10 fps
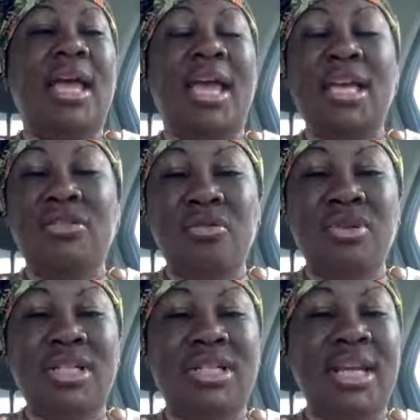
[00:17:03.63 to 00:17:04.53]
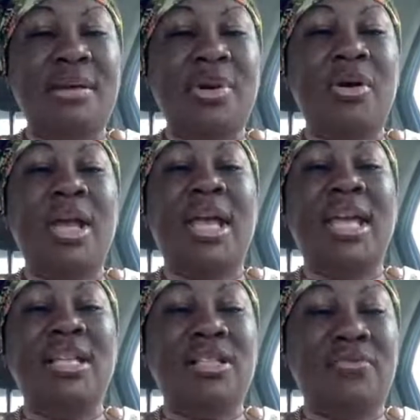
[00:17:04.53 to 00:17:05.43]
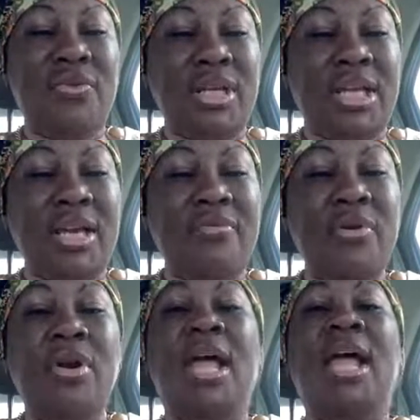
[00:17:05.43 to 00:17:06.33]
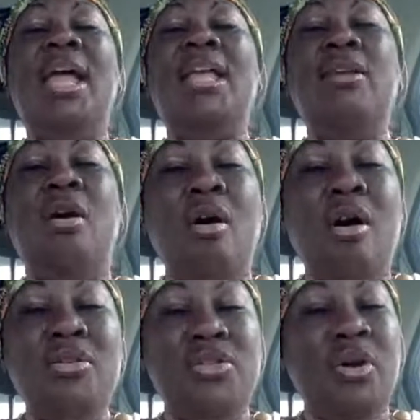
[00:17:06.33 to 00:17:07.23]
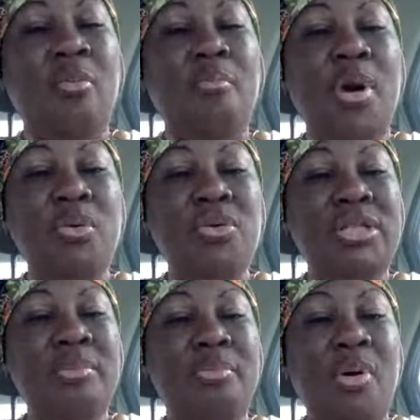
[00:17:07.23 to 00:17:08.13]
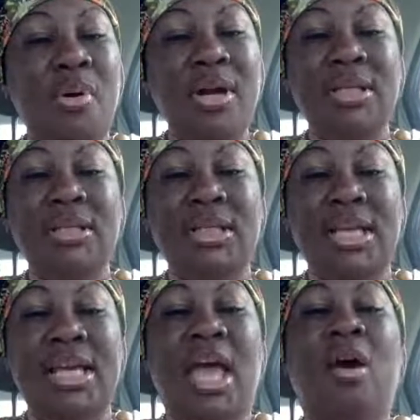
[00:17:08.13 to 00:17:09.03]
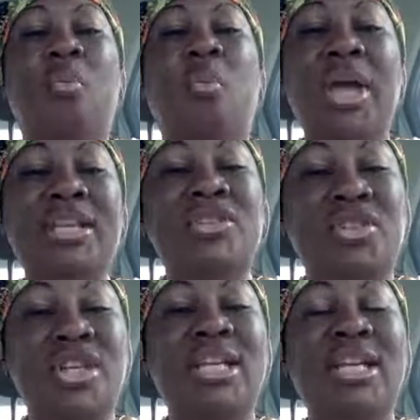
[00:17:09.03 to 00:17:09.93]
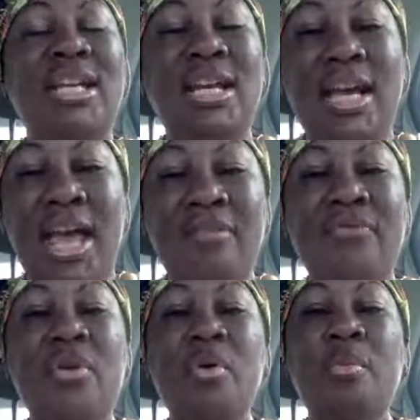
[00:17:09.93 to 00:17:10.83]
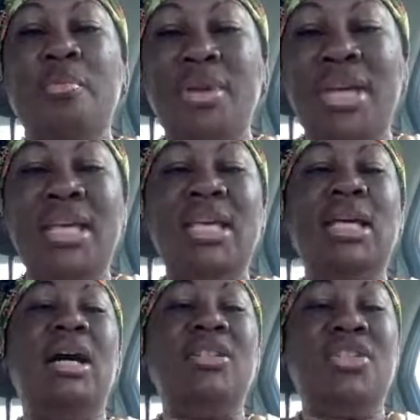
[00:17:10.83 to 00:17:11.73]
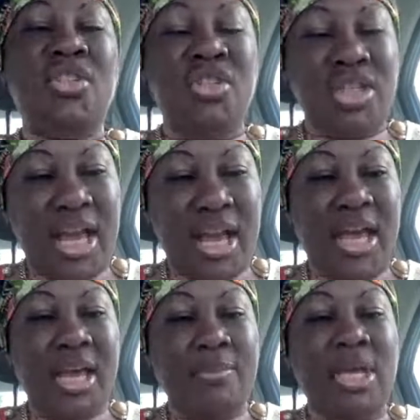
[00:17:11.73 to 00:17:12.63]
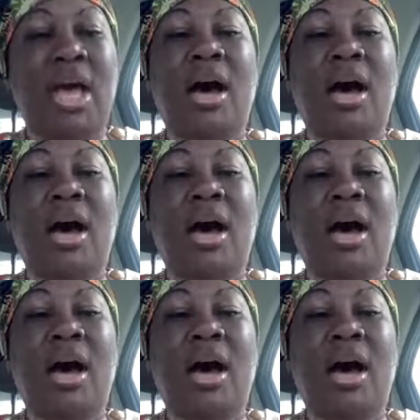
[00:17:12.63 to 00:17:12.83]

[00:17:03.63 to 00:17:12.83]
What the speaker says: he's a redeemer, he's a forgiver, and also, most importantly, we should never be ashamed